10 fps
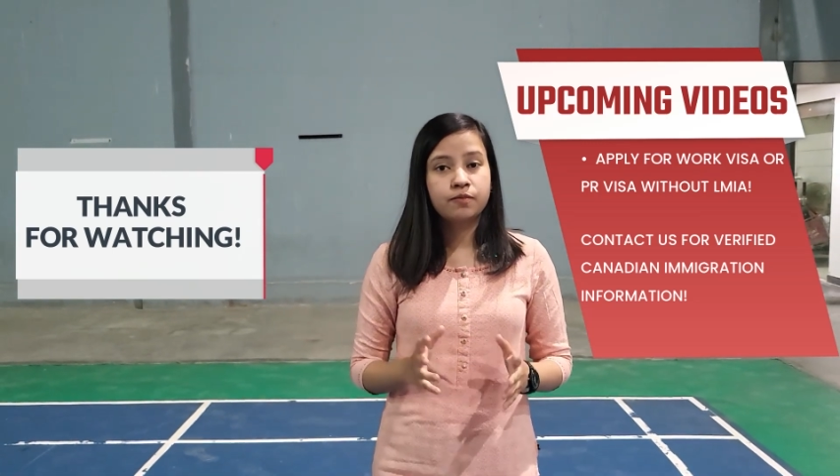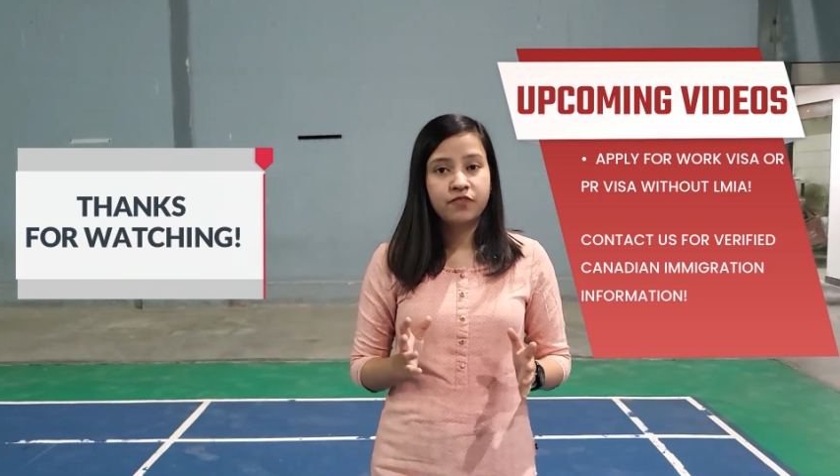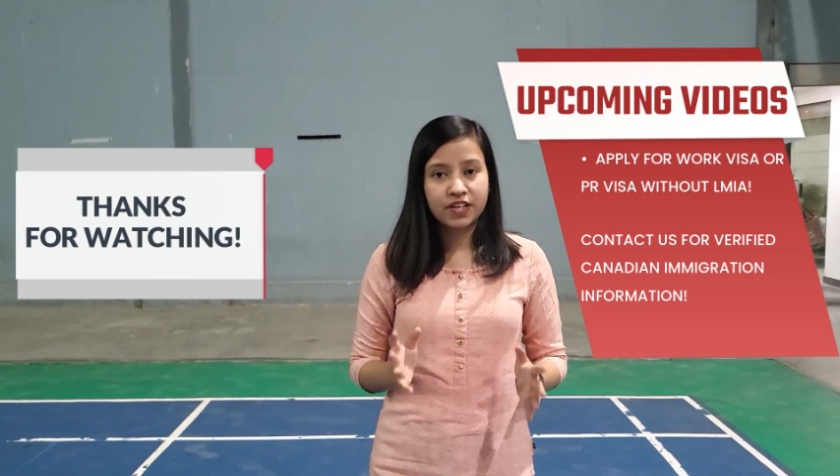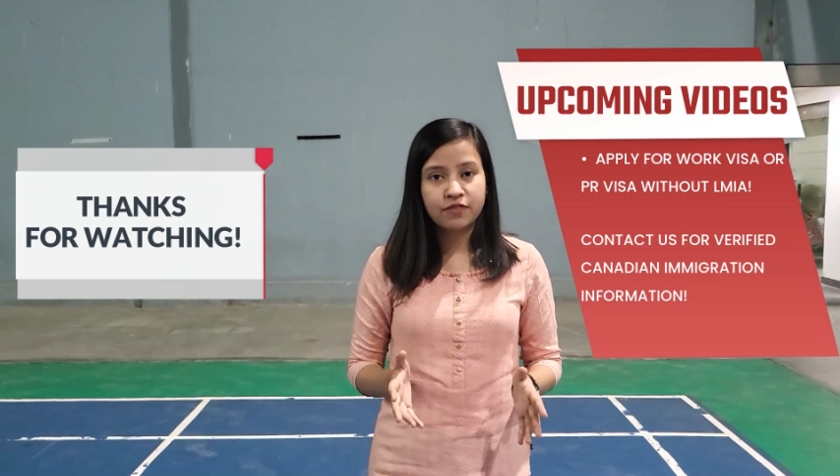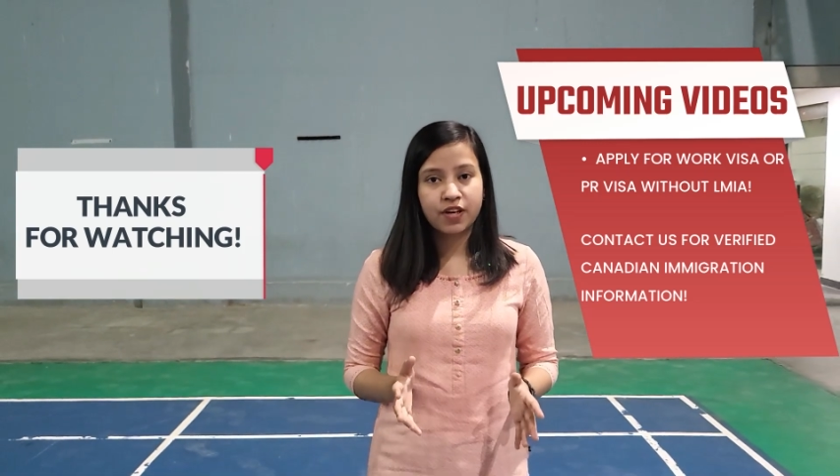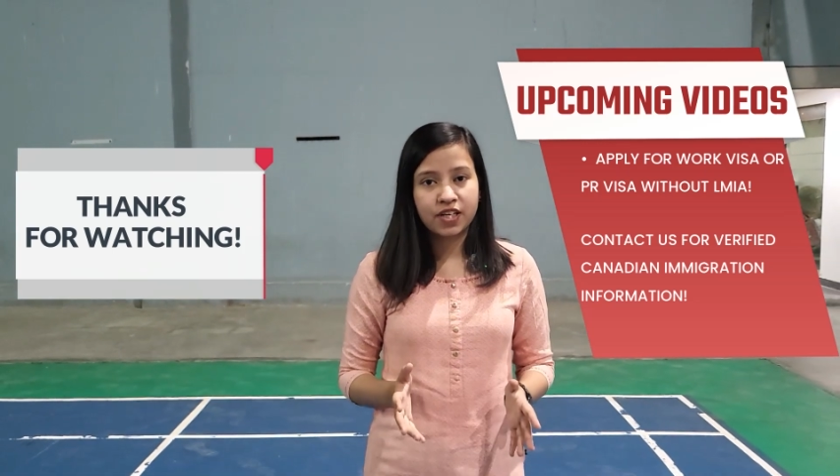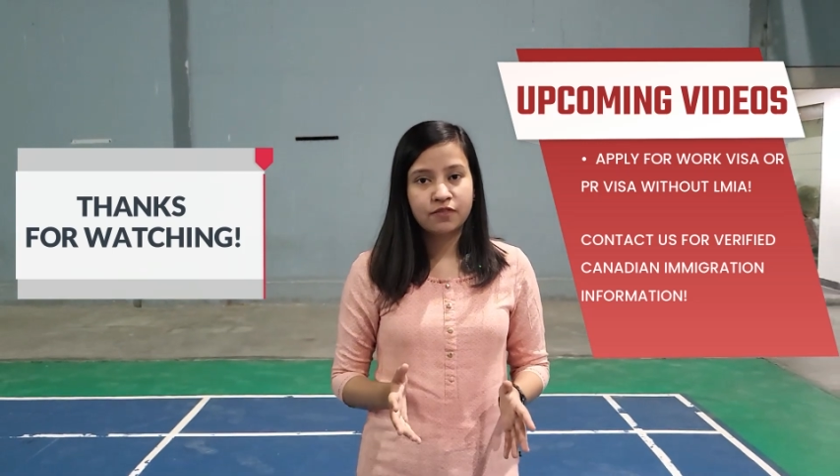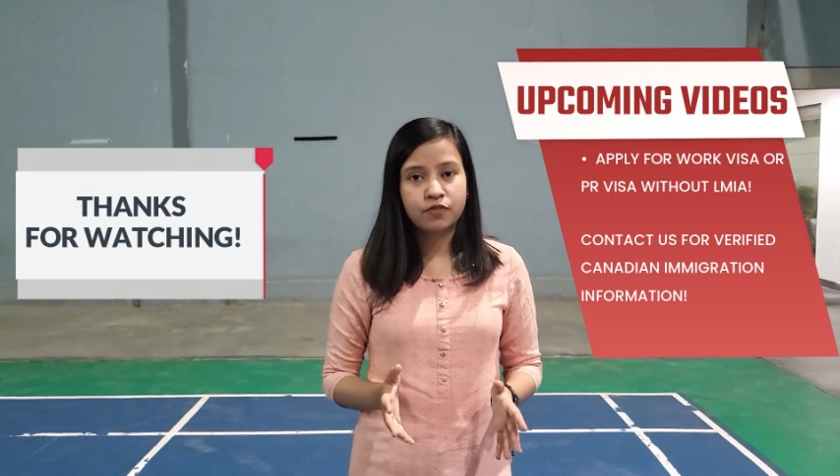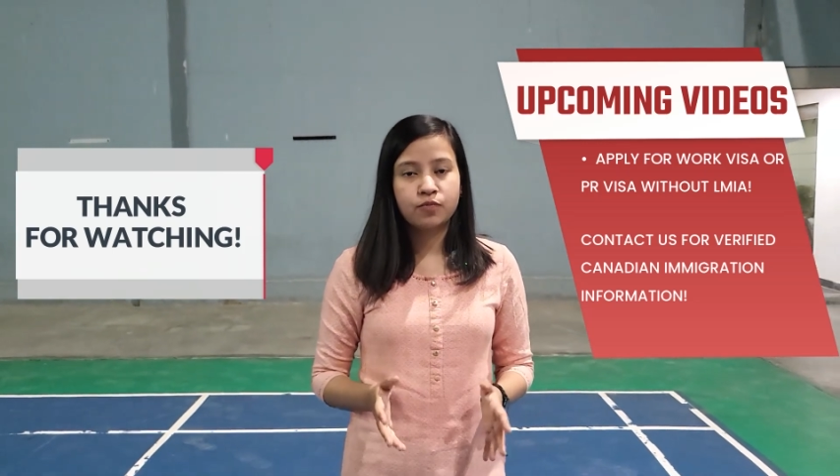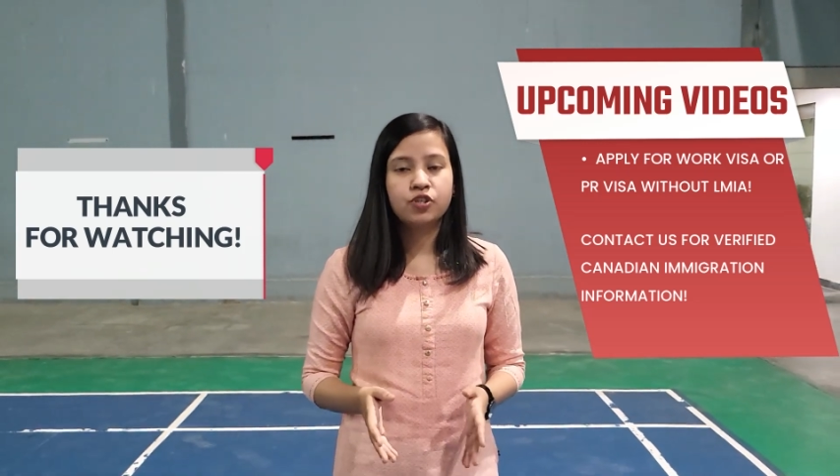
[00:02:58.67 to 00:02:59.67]
verified
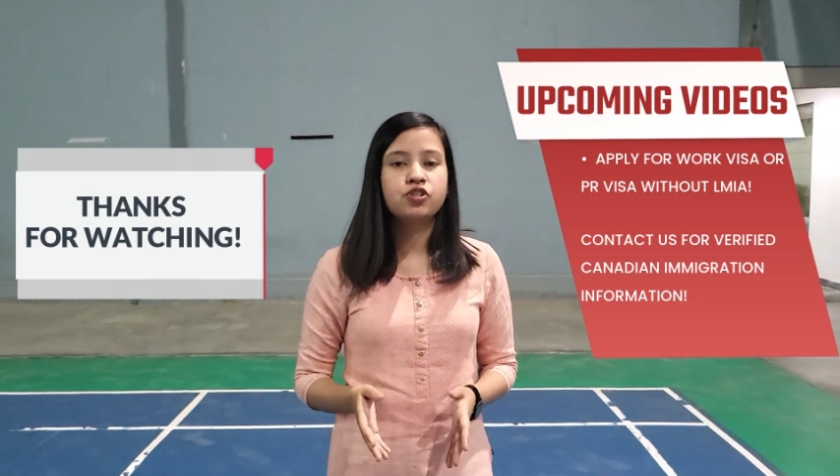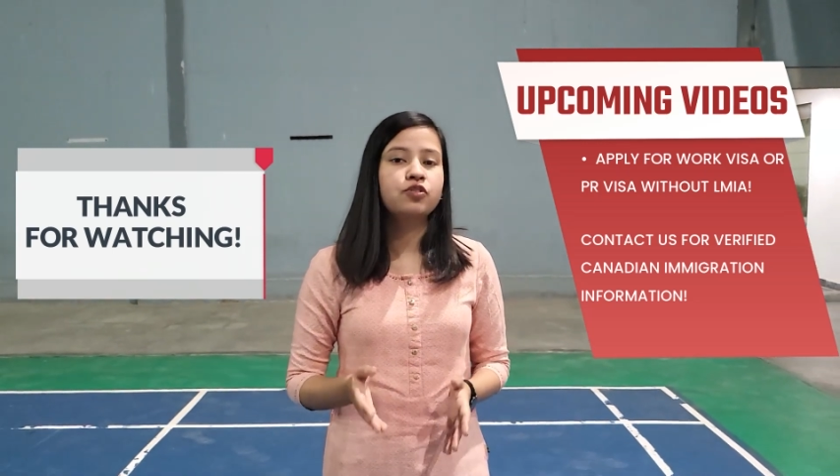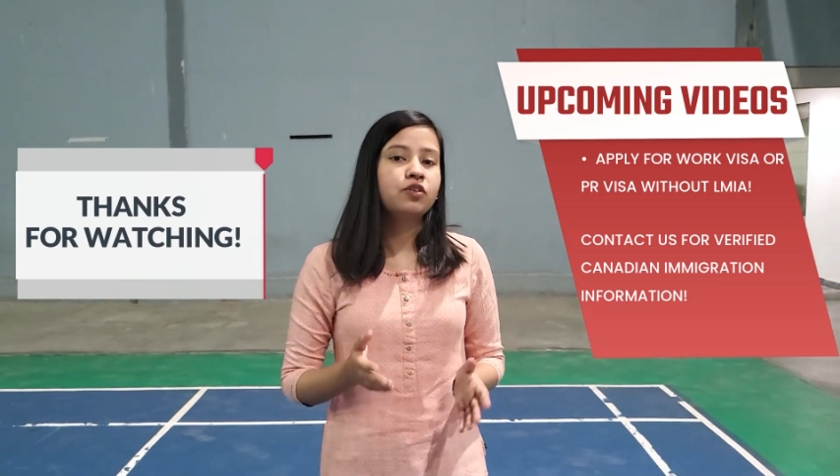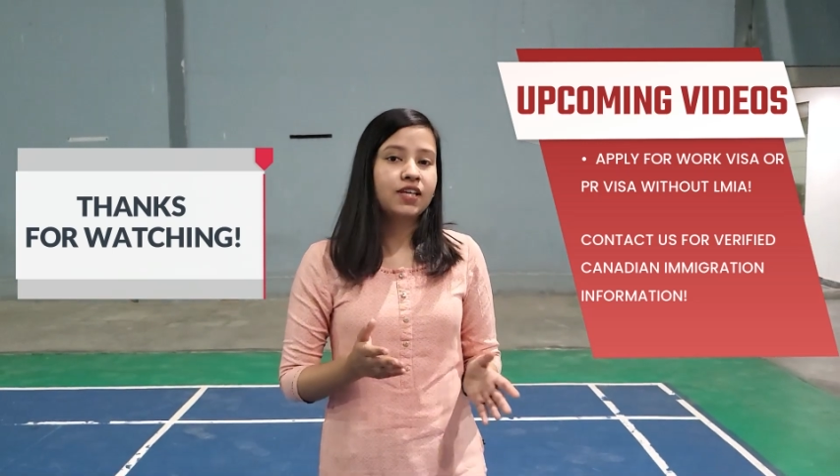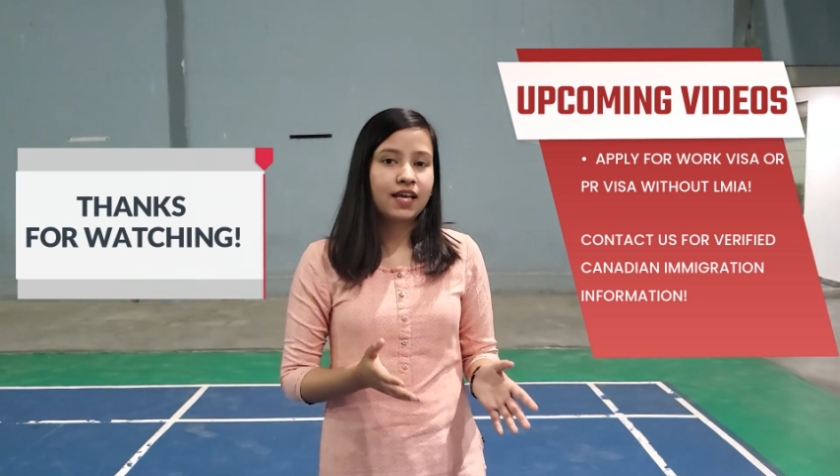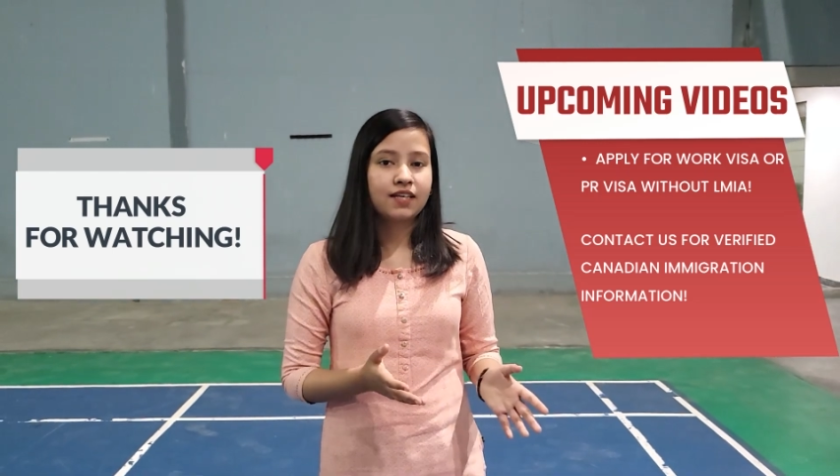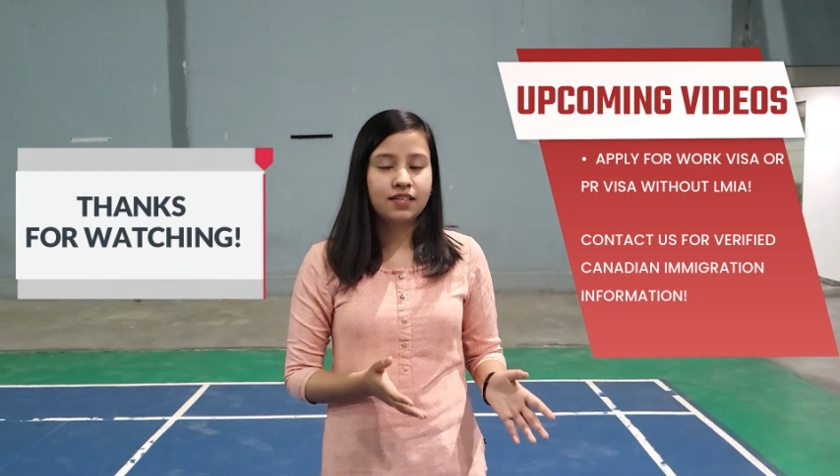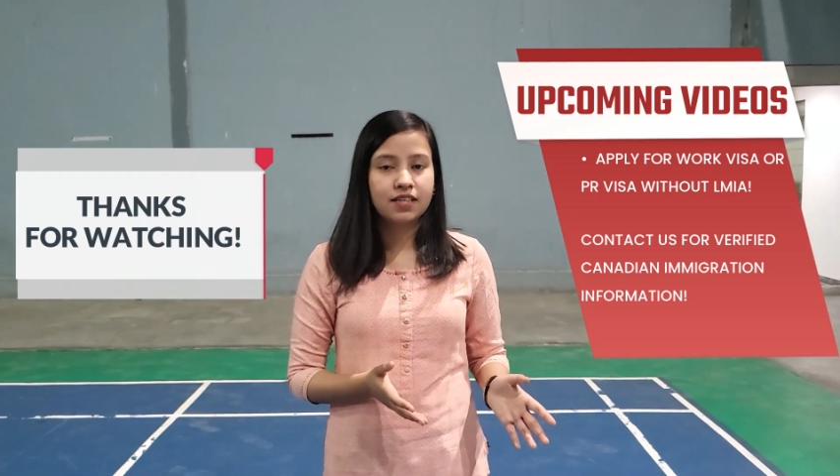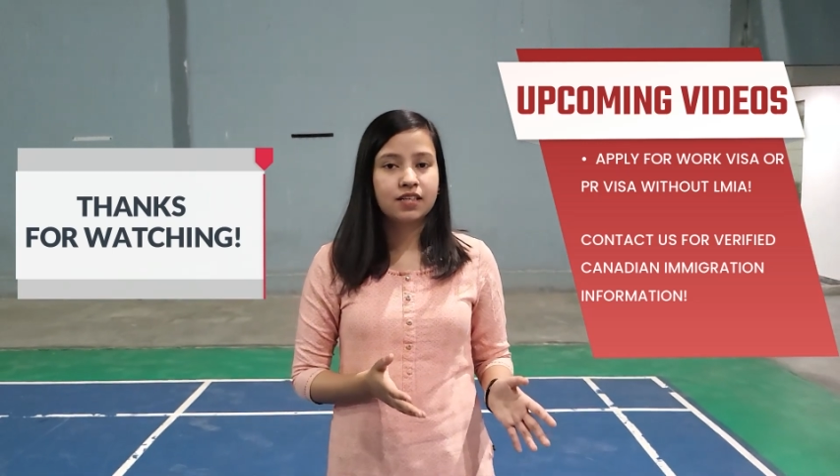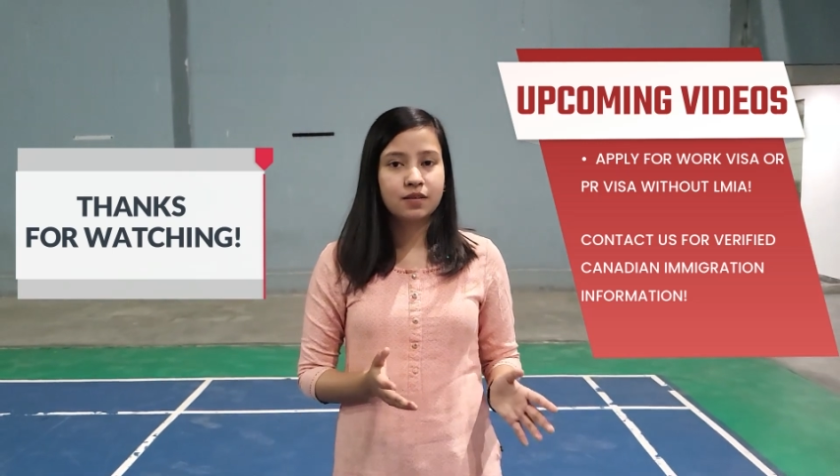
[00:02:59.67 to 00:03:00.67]
information on
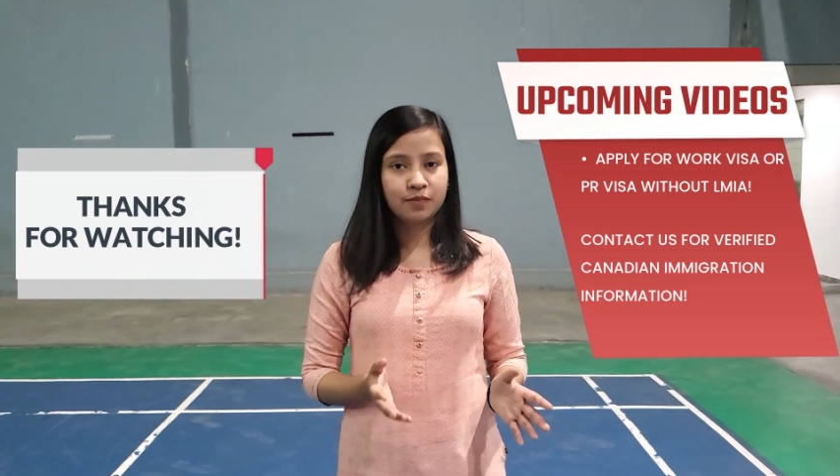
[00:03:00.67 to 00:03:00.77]
Canadian